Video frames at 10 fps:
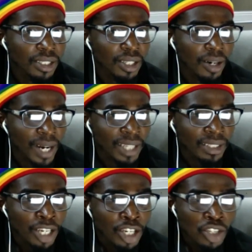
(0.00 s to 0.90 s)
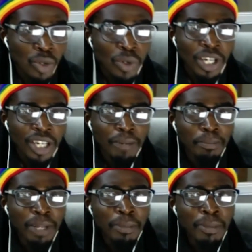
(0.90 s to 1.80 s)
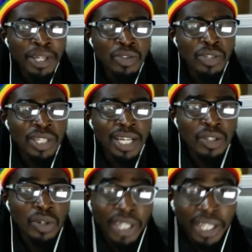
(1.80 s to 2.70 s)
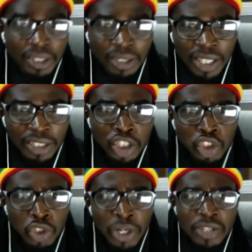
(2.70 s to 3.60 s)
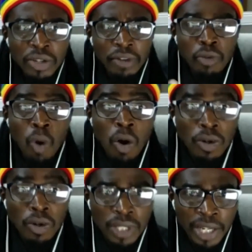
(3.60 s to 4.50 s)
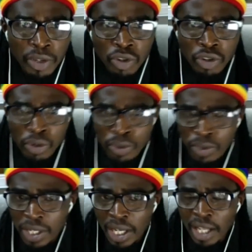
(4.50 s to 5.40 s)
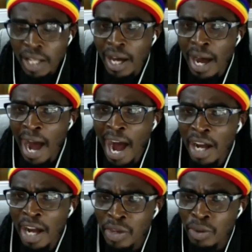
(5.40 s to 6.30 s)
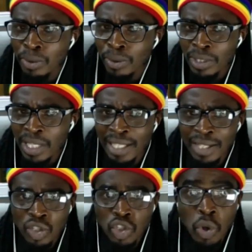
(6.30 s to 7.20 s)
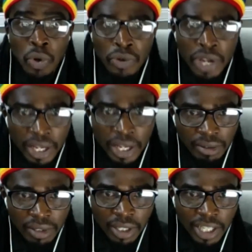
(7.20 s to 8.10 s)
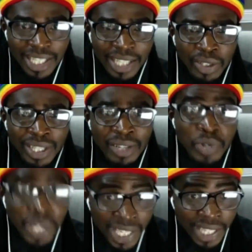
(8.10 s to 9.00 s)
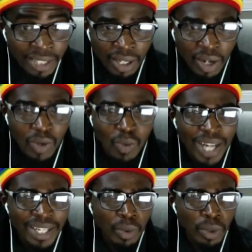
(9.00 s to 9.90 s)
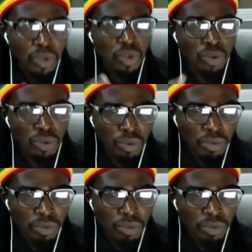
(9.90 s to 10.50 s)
All right? So the moment you start talking, the choice of words that you use, how you tell a story is another reason why they want to,